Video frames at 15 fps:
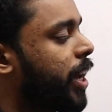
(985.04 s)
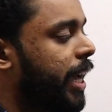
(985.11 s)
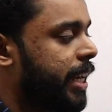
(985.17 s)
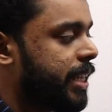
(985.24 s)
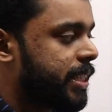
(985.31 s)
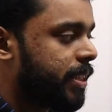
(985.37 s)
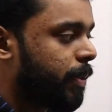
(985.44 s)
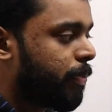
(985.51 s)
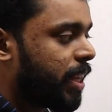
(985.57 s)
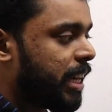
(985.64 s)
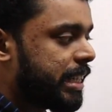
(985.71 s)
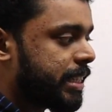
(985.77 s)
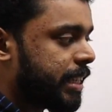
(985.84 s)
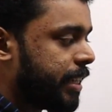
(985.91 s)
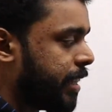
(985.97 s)
case,
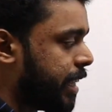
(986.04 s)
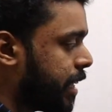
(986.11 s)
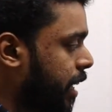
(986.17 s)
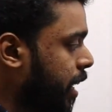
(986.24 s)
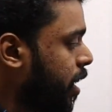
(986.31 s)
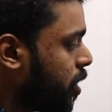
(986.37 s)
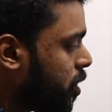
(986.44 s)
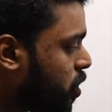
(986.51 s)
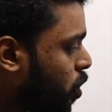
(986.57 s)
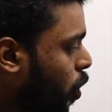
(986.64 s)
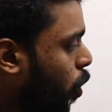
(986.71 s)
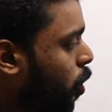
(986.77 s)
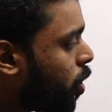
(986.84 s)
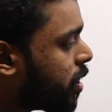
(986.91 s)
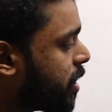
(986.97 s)
isn't it?
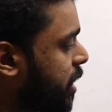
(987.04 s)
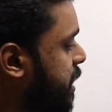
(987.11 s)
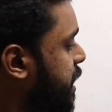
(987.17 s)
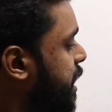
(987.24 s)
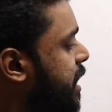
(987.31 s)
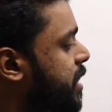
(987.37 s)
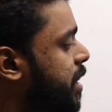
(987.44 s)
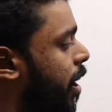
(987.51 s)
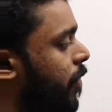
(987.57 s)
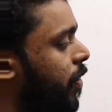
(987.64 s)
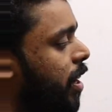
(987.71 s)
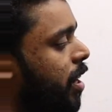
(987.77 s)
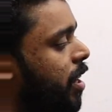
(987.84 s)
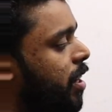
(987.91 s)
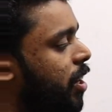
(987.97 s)
So this is
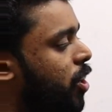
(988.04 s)
our